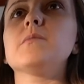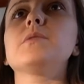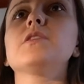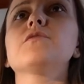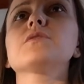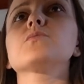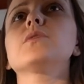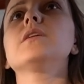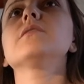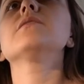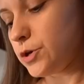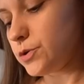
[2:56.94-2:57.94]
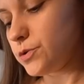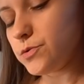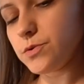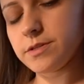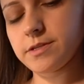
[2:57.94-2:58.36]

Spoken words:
the beef as well. 2